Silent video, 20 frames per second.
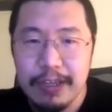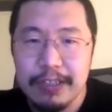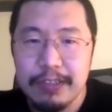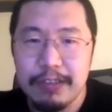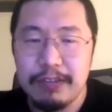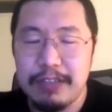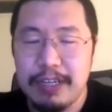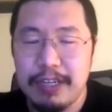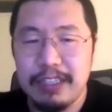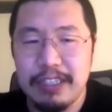
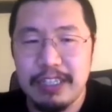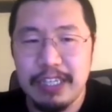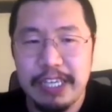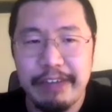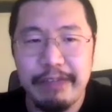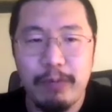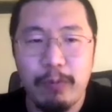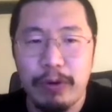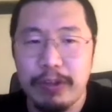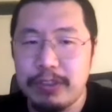so that
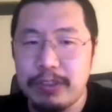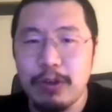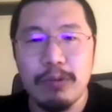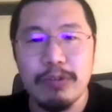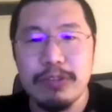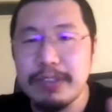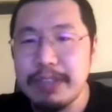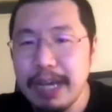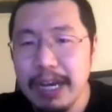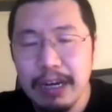if one
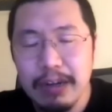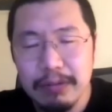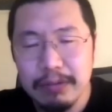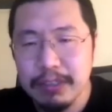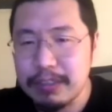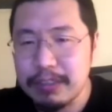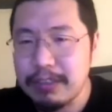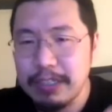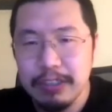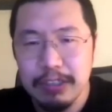goes down,
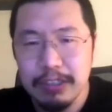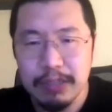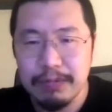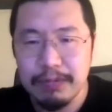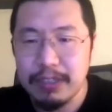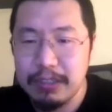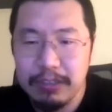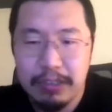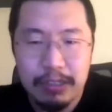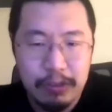the system
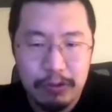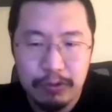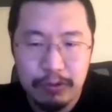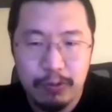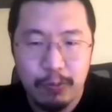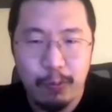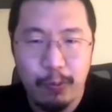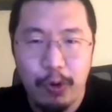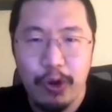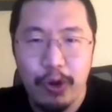continues
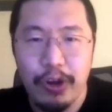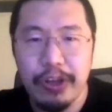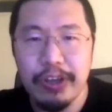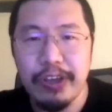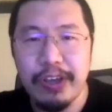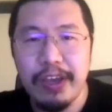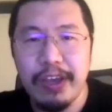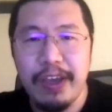to work.